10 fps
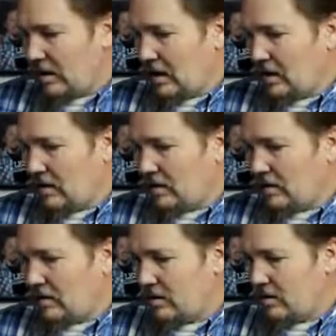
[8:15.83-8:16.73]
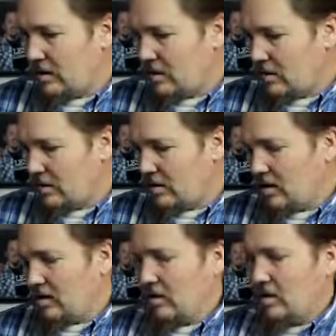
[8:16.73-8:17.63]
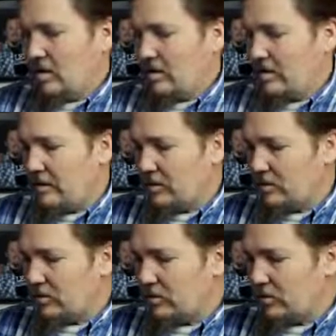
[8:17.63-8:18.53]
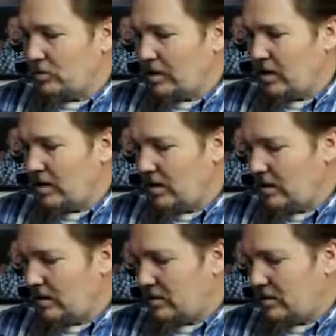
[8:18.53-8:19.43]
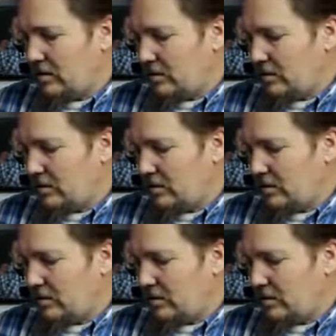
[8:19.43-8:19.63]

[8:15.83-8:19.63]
and then I'll do a